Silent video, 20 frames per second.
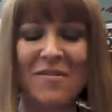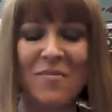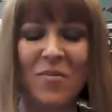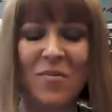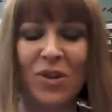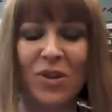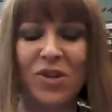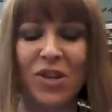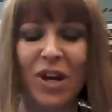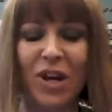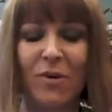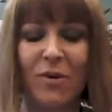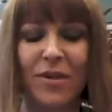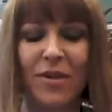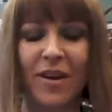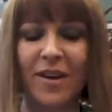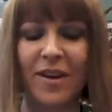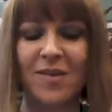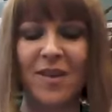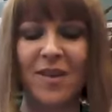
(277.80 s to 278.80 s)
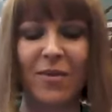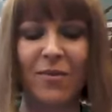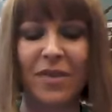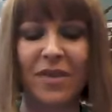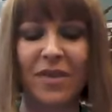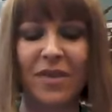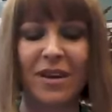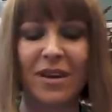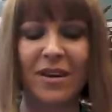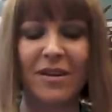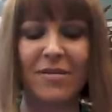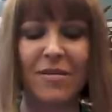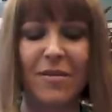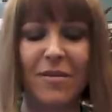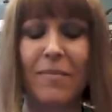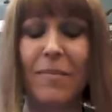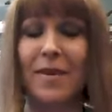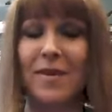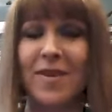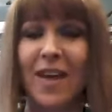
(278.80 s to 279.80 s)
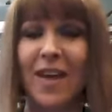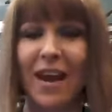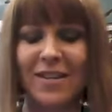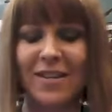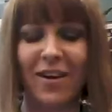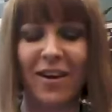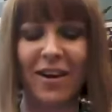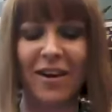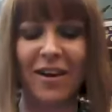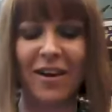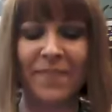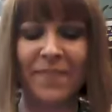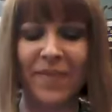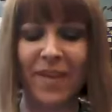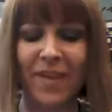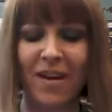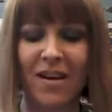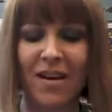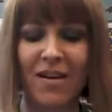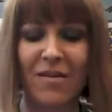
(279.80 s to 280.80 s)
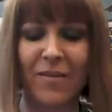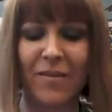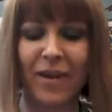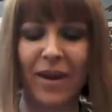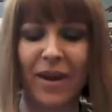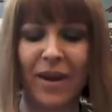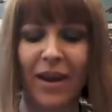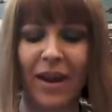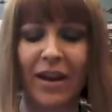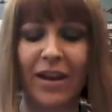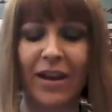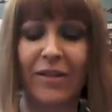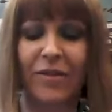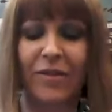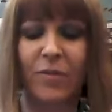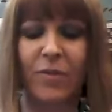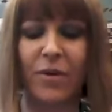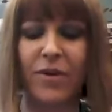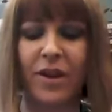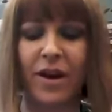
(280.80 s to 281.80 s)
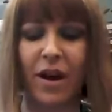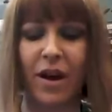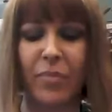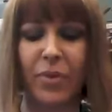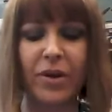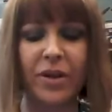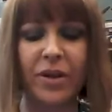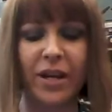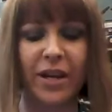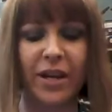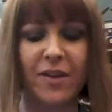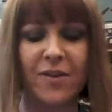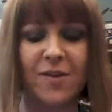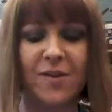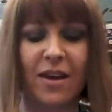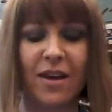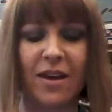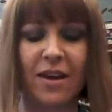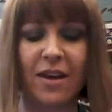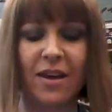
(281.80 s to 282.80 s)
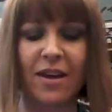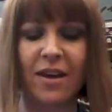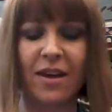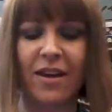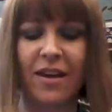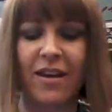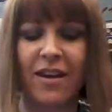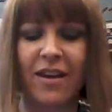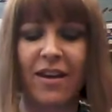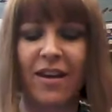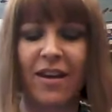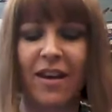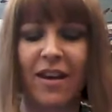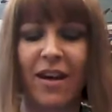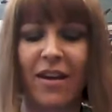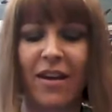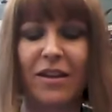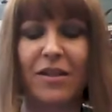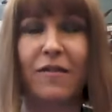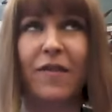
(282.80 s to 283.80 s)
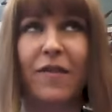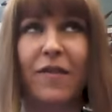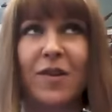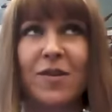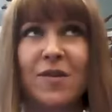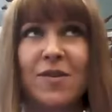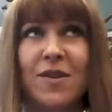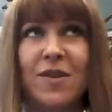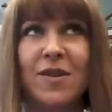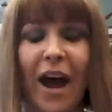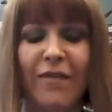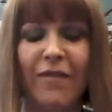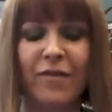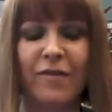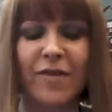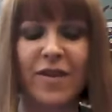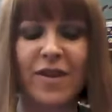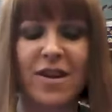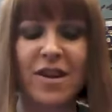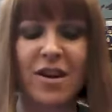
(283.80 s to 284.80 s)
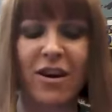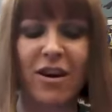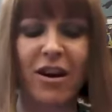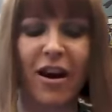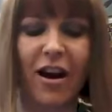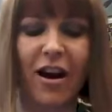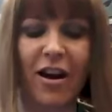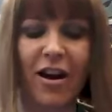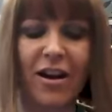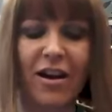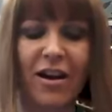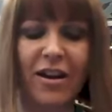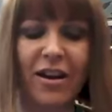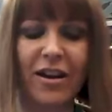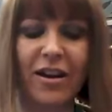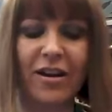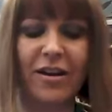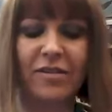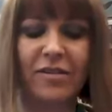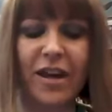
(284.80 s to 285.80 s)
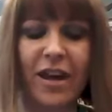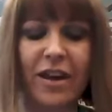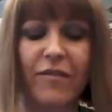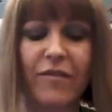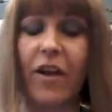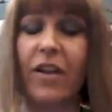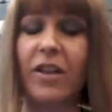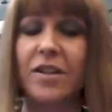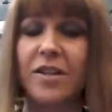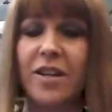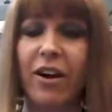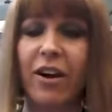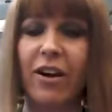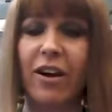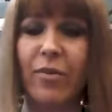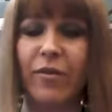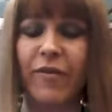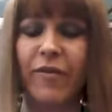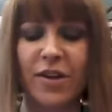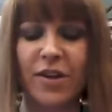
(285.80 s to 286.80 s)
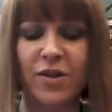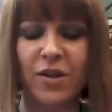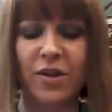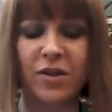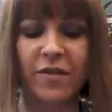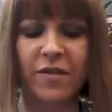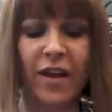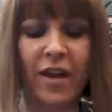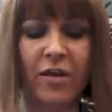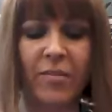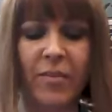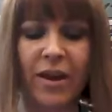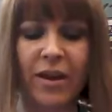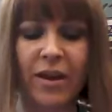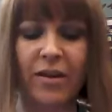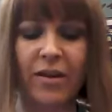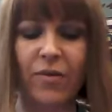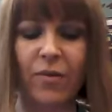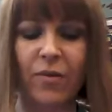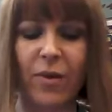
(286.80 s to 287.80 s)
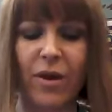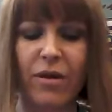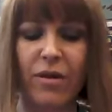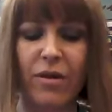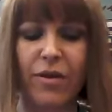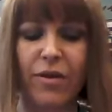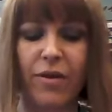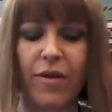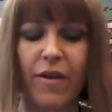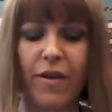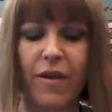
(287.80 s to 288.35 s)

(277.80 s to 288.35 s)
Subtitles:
would share with us. I really miss that time. And even within our buildings, like the first half of the year, I led a voluntary professional development with